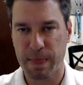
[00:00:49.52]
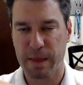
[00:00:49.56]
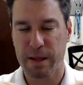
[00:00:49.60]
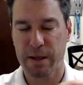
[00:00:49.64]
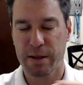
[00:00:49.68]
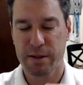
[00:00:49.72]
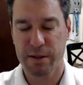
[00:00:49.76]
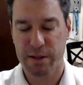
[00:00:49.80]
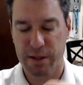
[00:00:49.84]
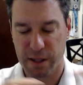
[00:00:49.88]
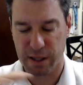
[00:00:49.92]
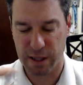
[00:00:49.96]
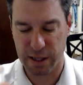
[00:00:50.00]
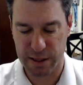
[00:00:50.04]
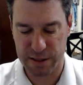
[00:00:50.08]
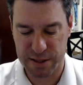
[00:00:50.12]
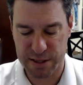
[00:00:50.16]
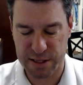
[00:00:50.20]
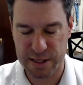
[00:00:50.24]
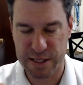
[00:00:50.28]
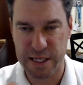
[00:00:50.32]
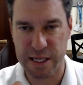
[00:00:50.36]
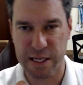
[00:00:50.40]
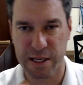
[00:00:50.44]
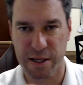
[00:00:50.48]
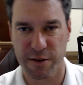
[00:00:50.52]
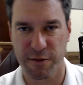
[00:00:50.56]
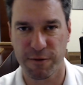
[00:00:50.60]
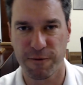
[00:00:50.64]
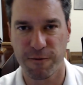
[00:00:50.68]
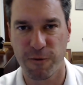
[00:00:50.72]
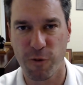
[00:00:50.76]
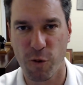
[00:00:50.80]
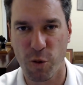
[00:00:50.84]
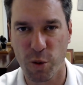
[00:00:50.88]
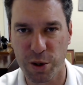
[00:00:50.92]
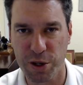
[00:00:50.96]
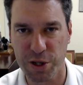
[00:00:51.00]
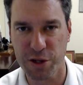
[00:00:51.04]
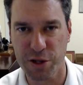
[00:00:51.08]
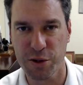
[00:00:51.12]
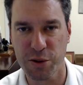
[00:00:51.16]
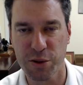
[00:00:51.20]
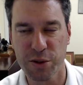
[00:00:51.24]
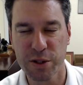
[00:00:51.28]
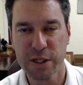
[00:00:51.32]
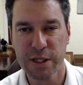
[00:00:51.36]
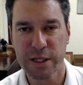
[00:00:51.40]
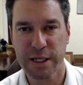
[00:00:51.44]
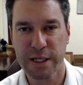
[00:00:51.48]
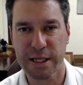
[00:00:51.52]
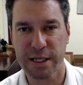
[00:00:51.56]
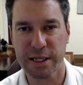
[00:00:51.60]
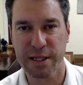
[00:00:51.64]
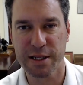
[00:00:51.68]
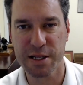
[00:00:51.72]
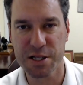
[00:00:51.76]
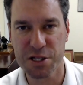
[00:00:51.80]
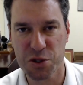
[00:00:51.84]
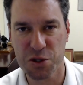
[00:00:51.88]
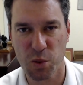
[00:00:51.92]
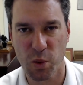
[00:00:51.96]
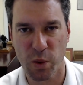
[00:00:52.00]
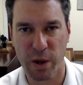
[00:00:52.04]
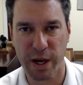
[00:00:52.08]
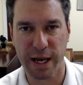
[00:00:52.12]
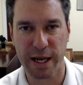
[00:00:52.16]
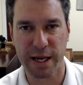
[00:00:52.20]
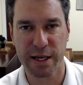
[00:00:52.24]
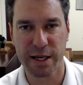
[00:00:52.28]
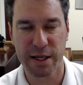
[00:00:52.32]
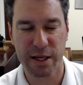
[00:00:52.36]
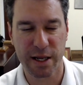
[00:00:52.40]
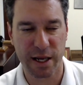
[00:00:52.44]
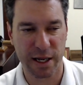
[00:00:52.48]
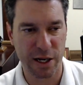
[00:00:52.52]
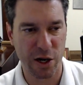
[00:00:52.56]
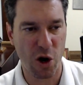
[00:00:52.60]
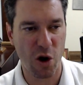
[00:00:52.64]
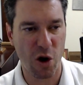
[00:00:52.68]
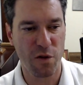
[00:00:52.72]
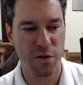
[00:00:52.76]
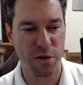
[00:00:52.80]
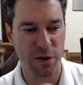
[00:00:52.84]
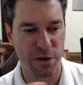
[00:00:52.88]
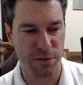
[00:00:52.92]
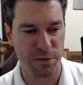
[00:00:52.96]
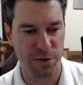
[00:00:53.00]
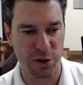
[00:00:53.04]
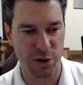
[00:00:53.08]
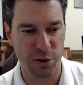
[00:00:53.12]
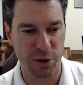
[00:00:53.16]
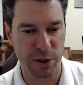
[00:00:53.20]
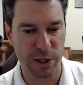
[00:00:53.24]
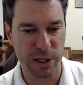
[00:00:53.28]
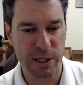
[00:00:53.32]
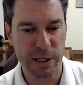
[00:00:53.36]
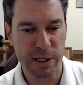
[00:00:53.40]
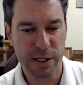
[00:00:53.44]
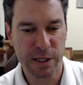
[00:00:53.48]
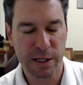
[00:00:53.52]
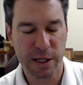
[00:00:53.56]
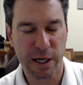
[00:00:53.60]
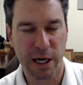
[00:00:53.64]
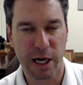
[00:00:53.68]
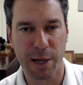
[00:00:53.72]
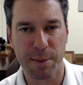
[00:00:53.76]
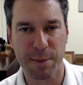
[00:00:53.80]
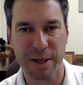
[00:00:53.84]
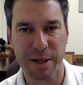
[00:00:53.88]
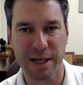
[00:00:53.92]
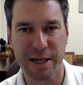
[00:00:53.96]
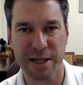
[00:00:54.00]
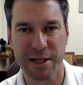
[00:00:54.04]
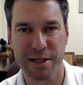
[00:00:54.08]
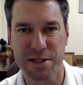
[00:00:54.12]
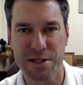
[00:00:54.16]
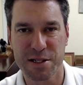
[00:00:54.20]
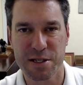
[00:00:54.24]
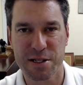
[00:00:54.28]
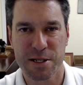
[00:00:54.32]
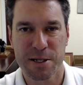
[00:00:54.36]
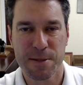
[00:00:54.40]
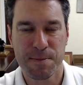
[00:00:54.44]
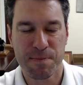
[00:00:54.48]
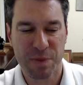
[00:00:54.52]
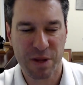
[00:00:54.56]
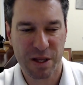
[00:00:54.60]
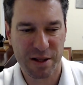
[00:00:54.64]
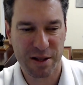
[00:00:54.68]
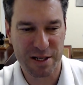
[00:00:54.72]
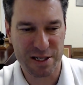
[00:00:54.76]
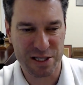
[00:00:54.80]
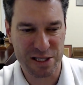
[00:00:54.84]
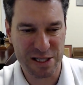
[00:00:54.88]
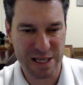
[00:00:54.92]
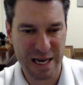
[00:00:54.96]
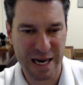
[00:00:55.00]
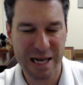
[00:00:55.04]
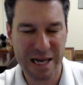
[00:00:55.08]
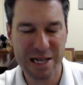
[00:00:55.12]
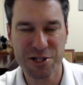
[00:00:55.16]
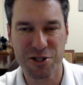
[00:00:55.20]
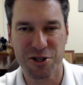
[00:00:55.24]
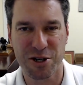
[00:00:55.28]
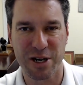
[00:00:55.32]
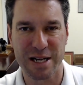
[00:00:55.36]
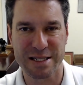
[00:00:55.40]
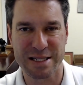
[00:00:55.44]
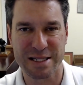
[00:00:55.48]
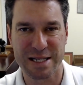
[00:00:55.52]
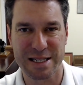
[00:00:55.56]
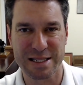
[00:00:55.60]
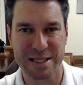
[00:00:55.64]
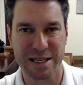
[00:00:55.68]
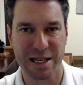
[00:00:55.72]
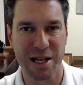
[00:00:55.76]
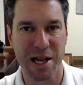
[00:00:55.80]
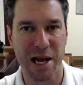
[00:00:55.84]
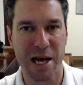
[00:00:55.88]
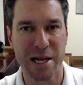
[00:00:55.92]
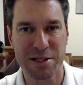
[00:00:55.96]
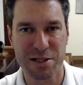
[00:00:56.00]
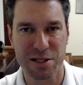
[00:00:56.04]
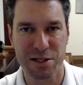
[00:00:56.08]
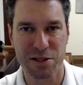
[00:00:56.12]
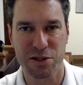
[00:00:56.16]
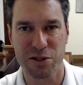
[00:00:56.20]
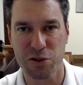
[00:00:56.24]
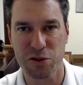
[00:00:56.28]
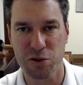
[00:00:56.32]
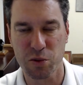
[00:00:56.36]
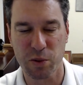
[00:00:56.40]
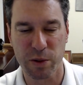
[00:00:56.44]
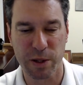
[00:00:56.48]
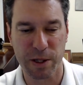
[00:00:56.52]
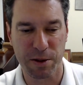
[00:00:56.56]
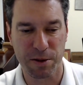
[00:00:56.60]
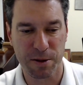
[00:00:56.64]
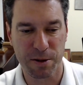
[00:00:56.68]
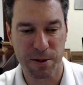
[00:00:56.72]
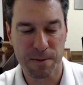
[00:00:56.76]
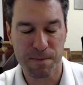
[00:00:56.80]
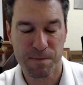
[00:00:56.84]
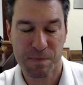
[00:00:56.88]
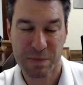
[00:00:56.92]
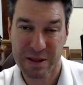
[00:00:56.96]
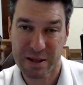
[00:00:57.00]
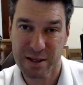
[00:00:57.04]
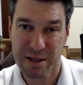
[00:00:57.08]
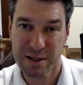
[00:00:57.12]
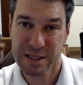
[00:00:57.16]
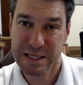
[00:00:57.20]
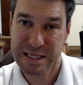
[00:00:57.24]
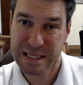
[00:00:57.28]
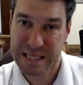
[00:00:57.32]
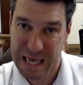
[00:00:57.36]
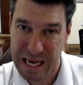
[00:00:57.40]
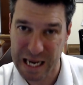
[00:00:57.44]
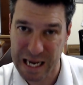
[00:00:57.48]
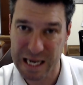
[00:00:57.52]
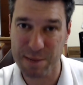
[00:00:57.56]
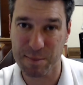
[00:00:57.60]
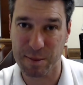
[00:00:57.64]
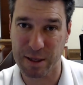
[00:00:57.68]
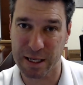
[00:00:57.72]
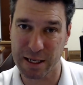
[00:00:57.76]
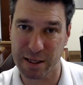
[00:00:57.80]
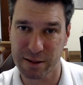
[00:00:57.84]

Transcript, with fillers: Uh, see it for you in this way, kind of overview it, um, and it's this contrast has a lot to do with timing.